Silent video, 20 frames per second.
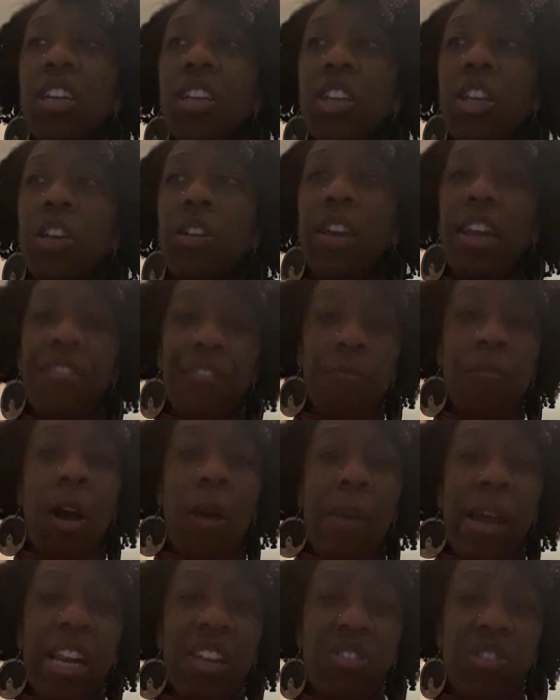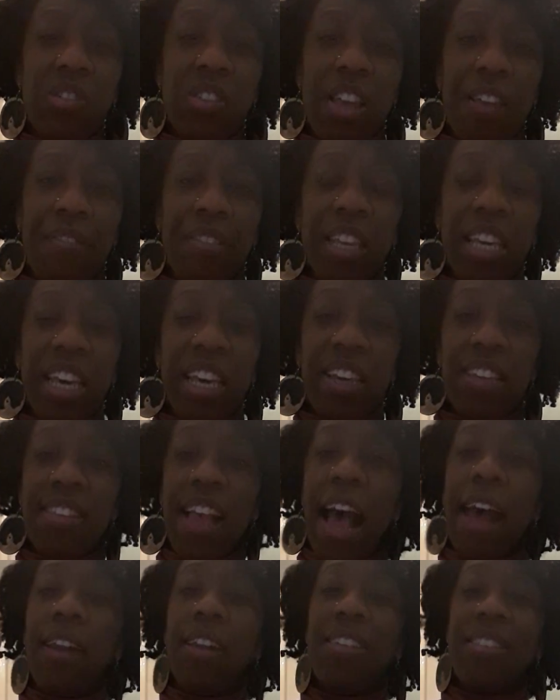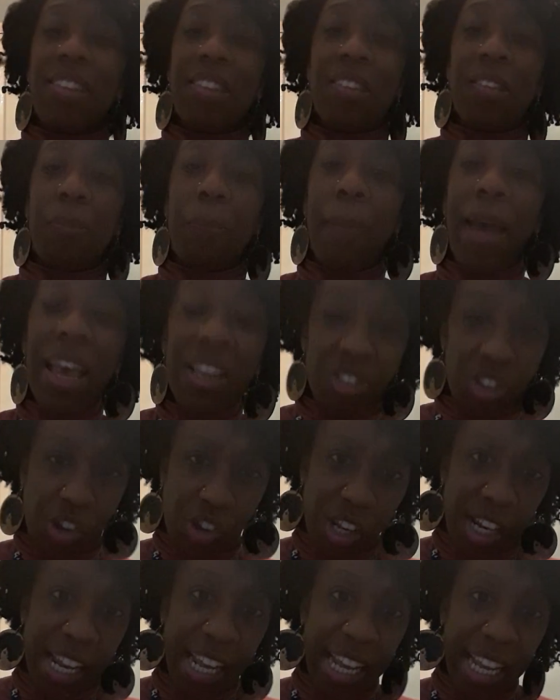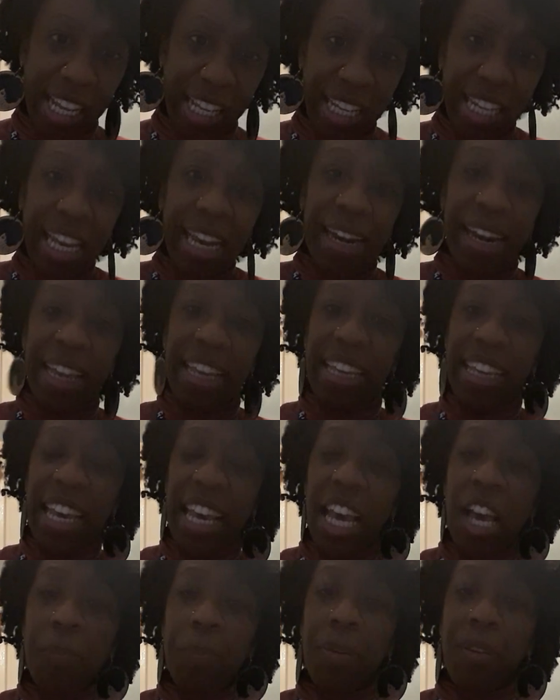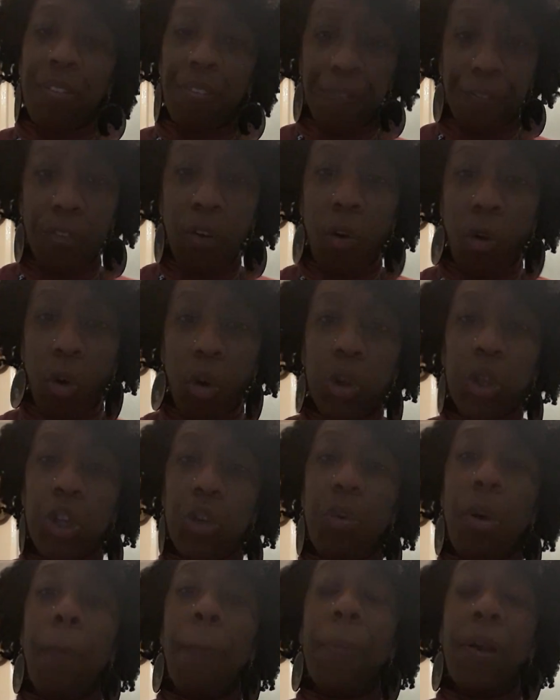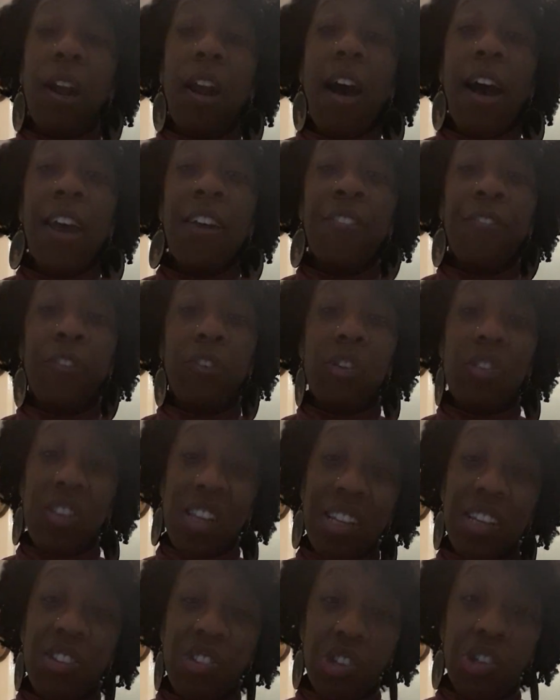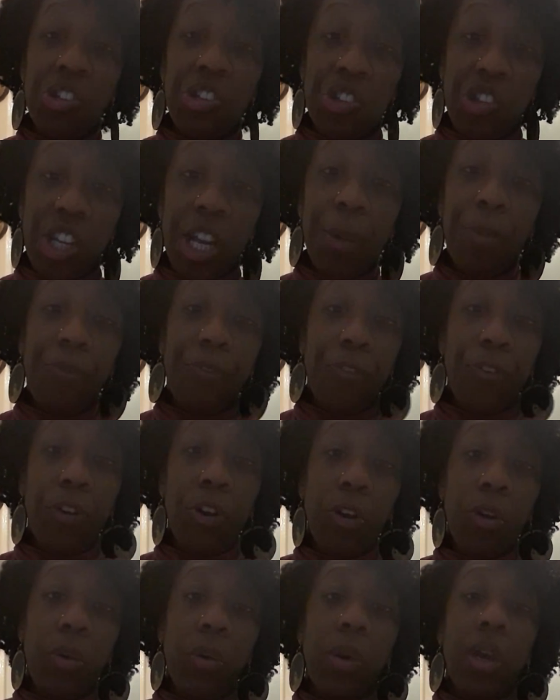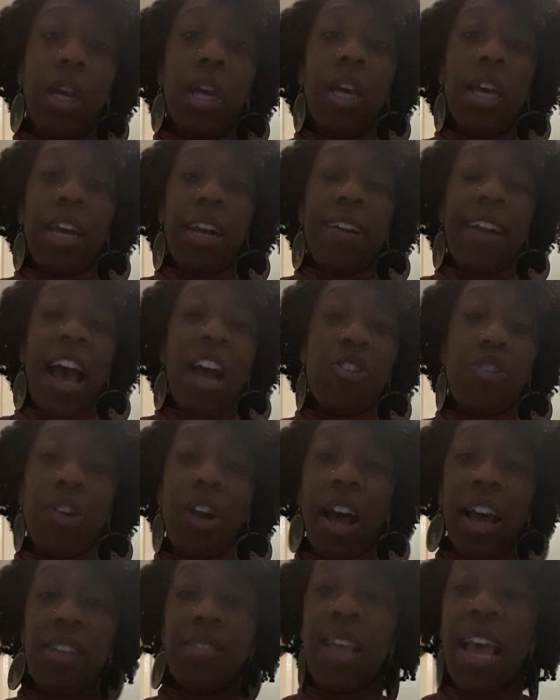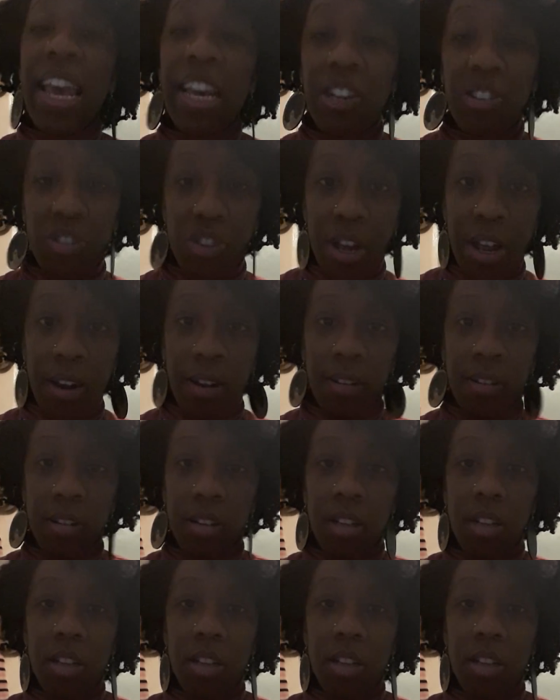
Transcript: You live in Barbados for 7 years, and especially the year before you apply for citizenship through naturalization,